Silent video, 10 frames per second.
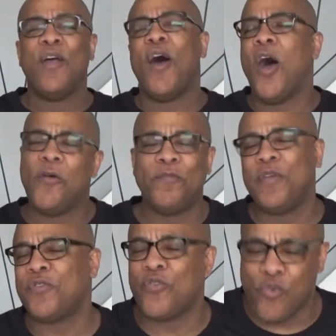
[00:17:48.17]
of
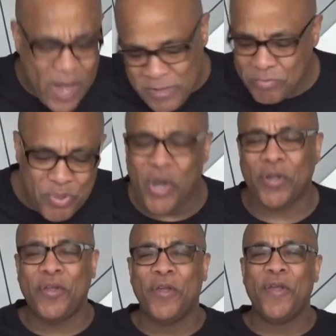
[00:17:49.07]
this great
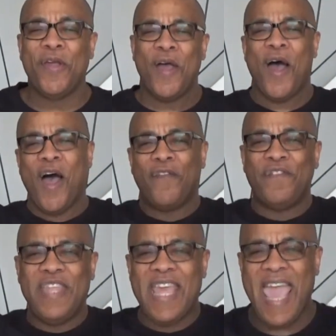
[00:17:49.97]
book of
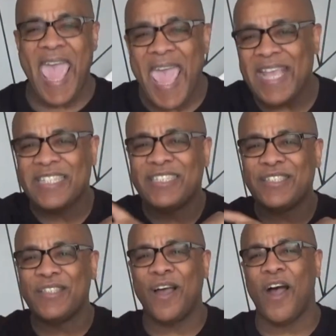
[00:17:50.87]
the Acts
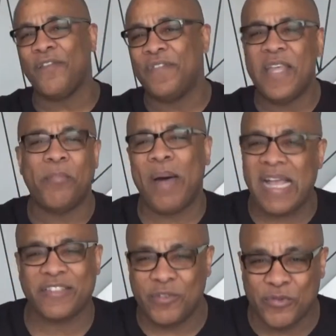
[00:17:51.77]
of the
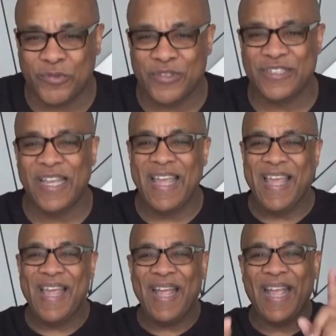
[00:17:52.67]
Apostles.
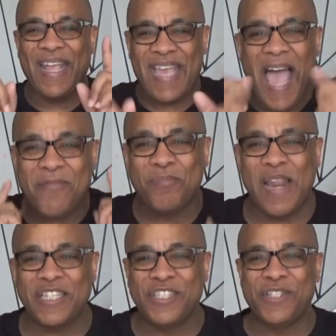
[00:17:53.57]
God
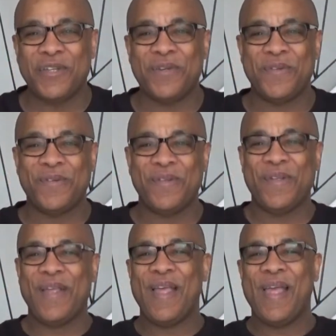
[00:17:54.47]
bless you
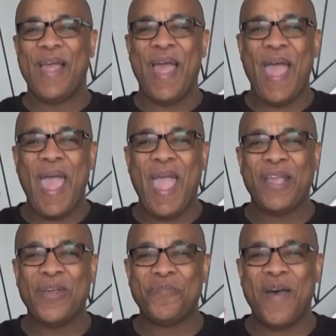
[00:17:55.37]
and
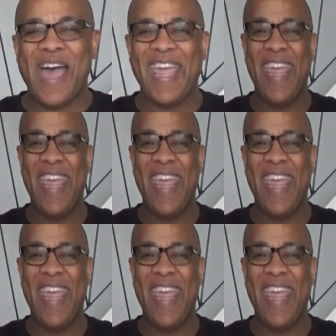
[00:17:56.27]
goodbye.